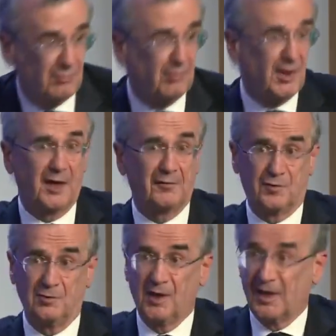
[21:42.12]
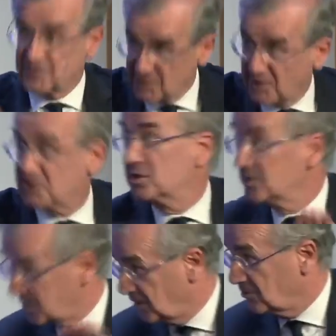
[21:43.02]
We will have 2 legs, cash
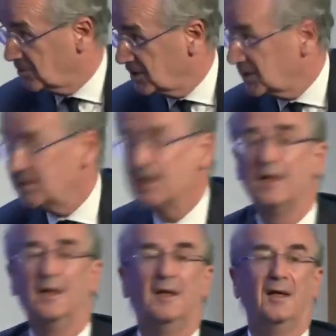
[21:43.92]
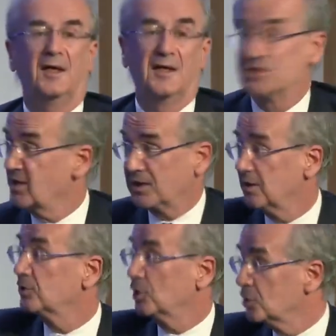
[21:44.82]
and securities. And
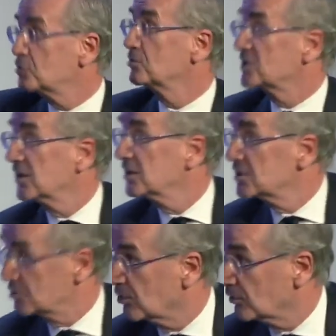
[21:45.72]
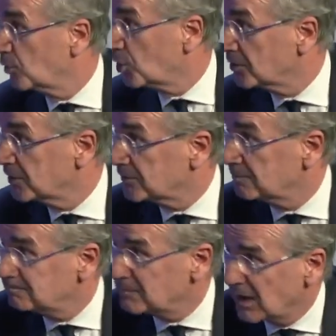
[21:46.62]
second, as you said, is cross borders.
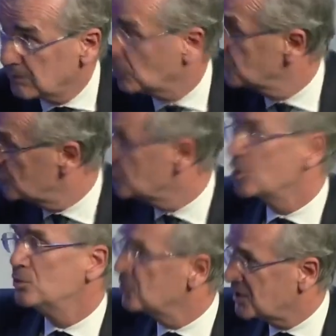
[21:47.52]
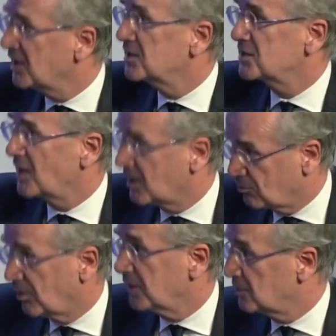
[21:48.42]
So the use cases are
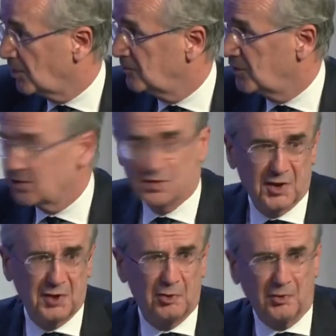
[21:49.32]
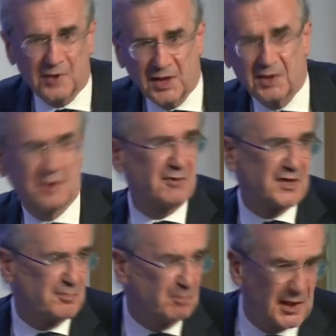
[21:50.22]
quite obvious. They don't
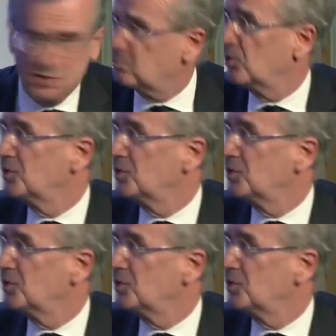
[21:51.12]
interest much